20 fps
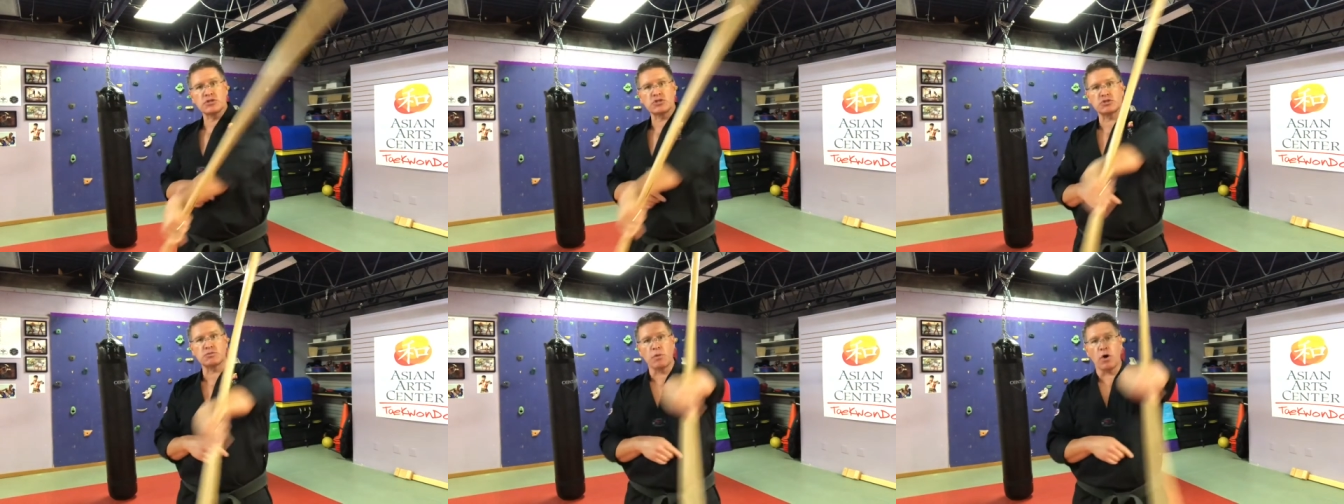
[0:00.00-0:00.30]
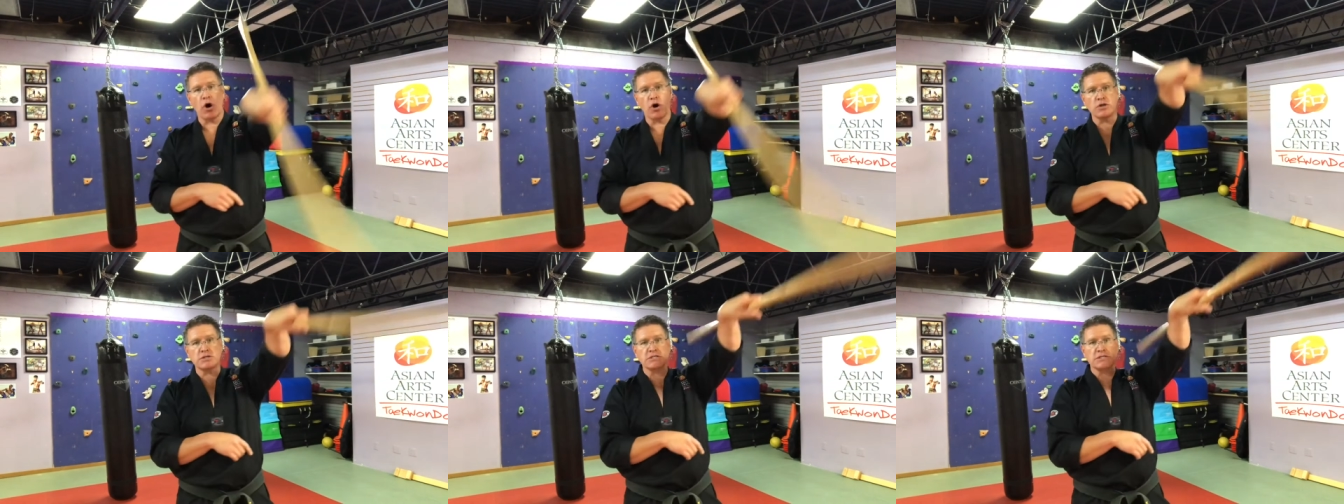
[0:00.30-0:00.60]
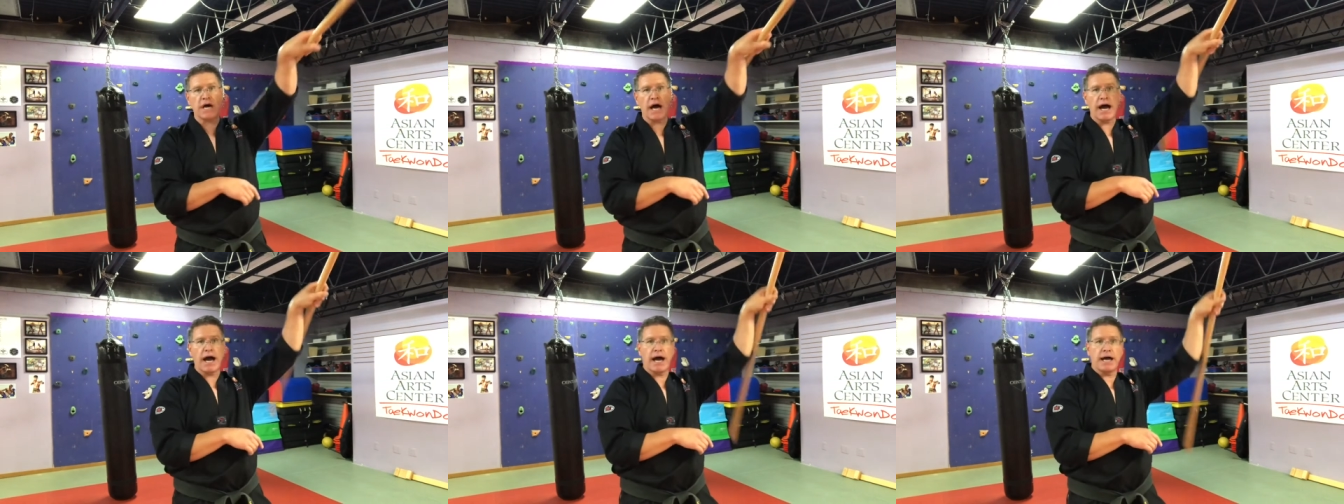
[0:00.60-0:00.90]
small
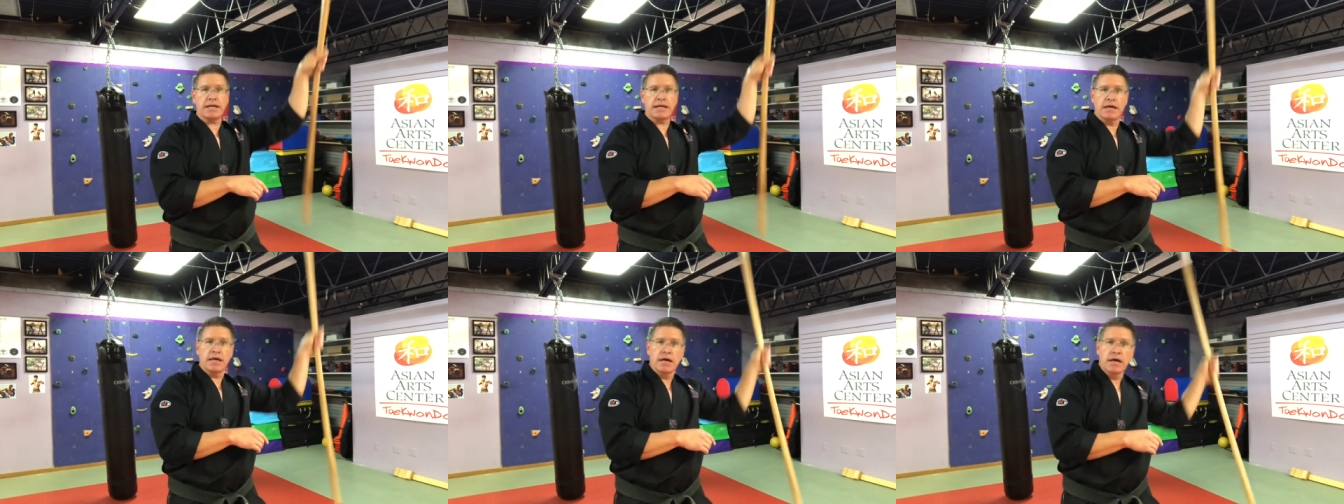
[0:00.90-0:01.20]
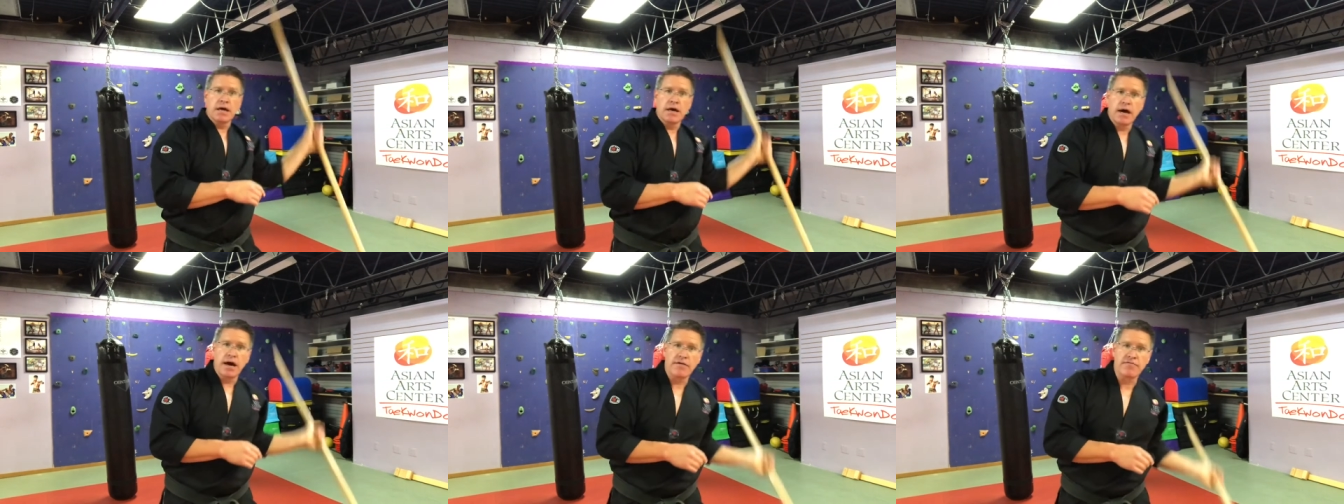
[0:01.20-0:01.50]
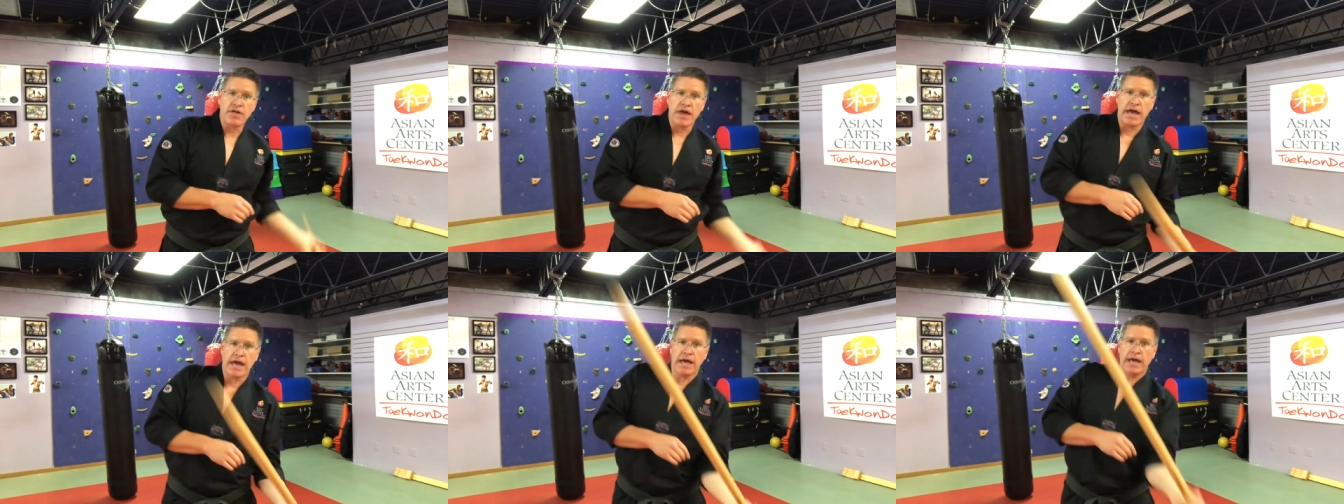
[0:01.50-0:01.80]
side of
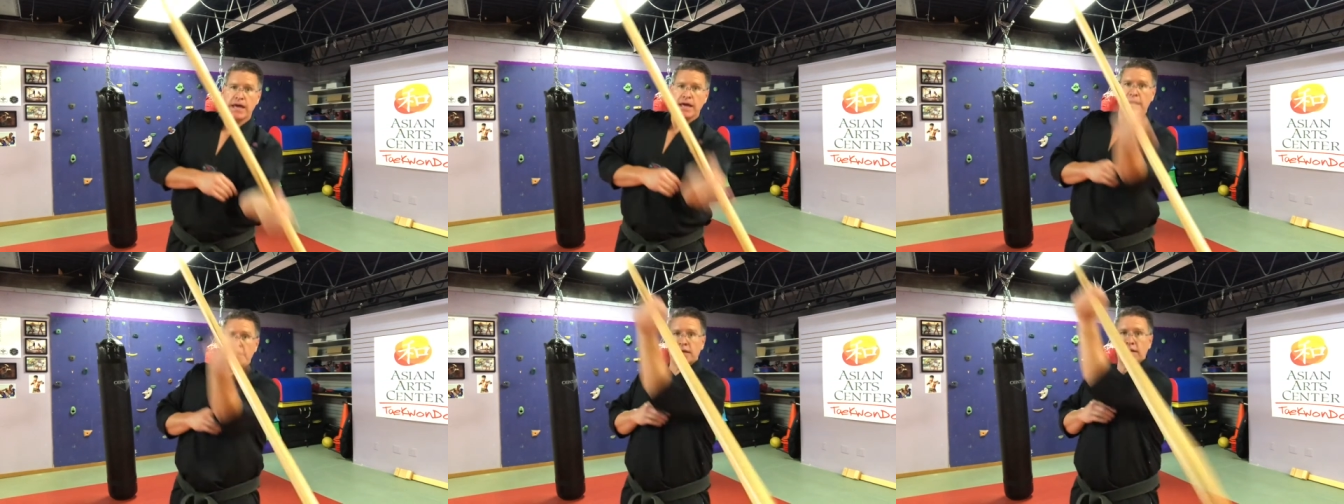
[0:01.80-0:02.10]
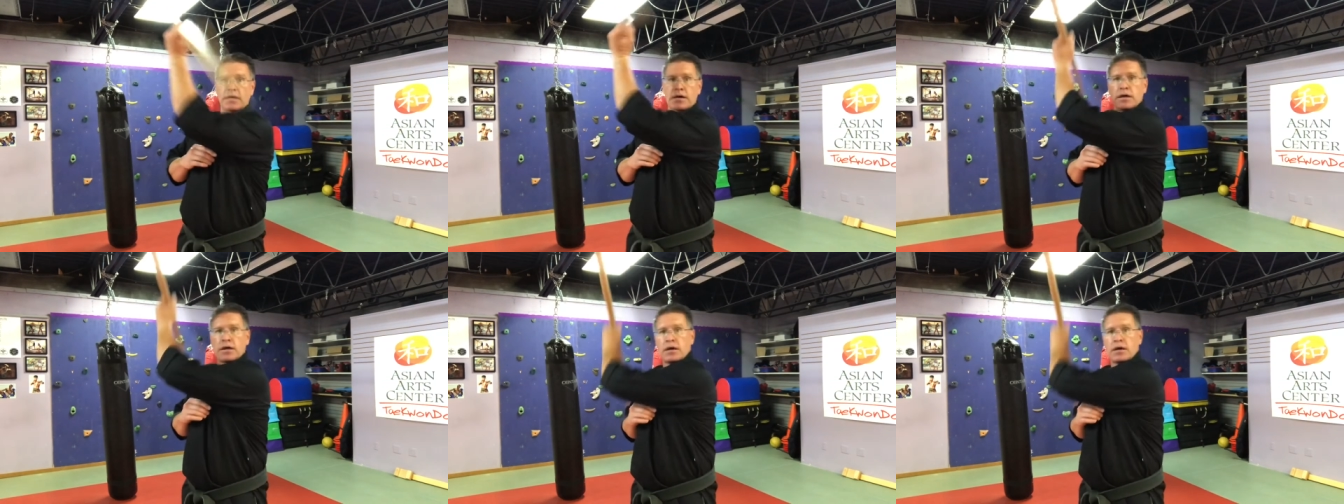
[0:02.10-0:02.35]
the hand,